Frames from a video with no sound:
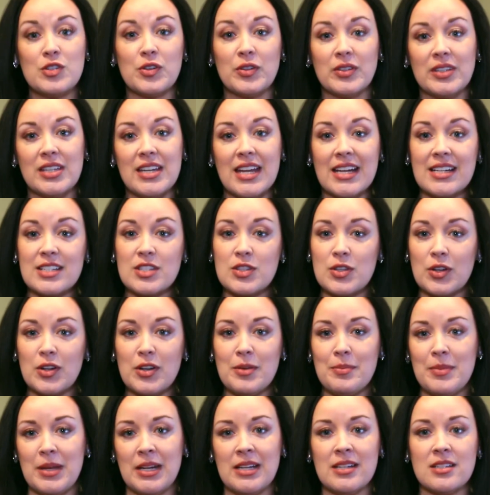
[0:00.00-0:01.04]
During the next
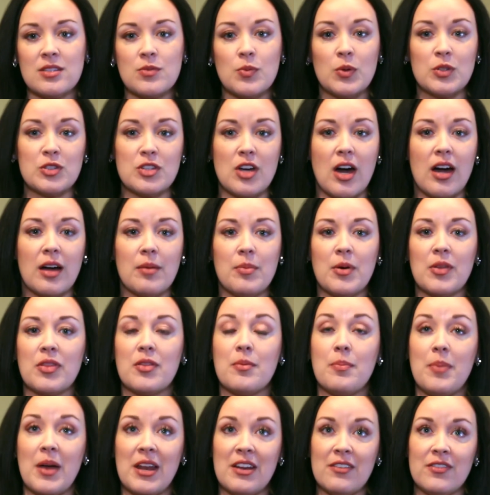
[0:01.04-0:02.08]
30 minutes, we'll talk about
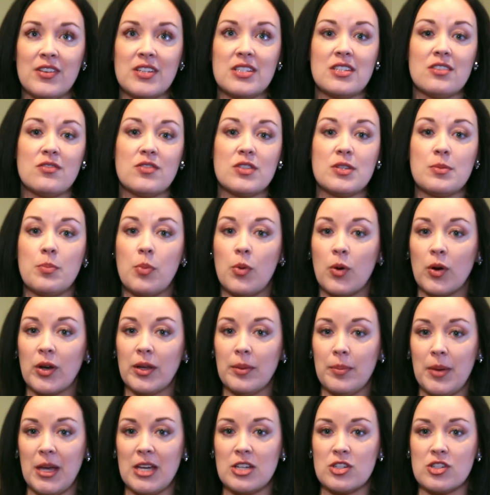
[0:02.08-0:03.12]
the benefits of
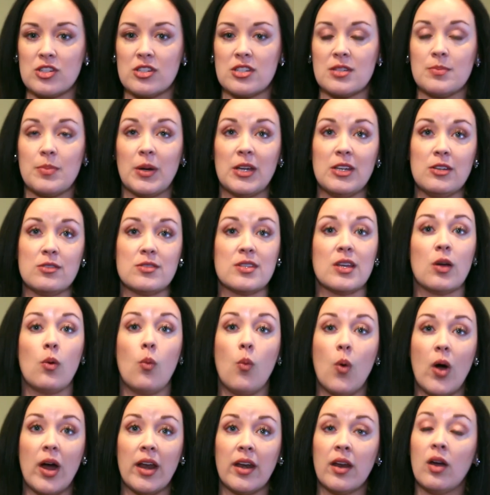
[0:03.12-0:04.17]
supporting patients by using
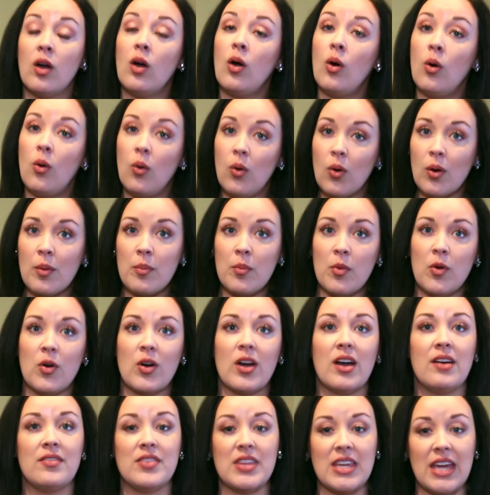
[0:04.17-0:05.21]
one or
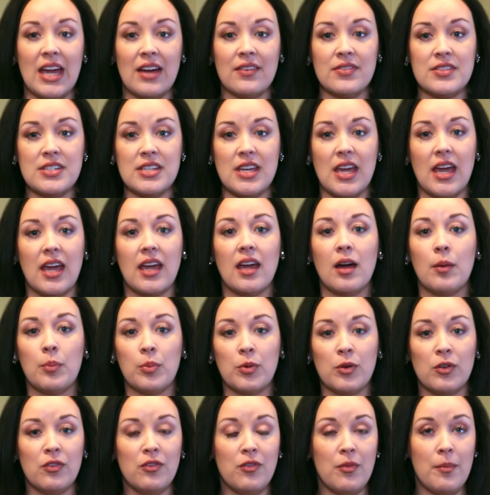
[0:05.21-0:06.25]
more of the
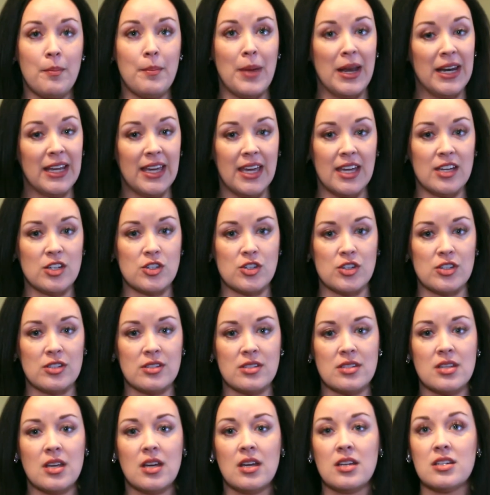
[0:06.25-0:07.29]
FDA-approved
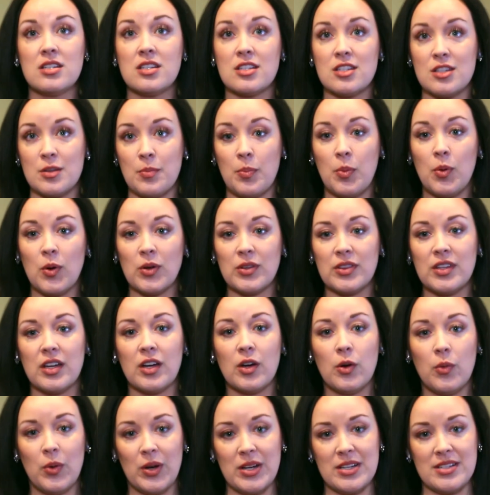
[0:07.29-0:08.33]
medications to support their
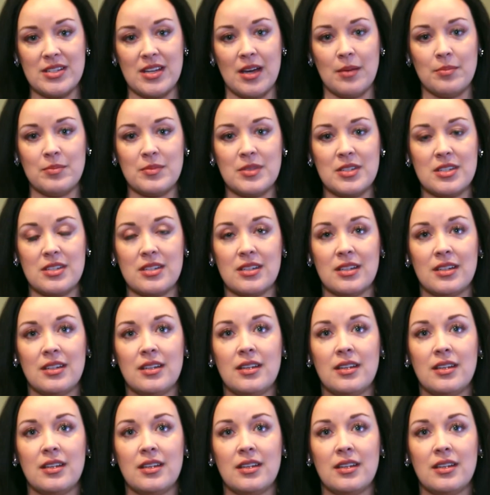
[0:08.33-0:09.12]
quit attempt.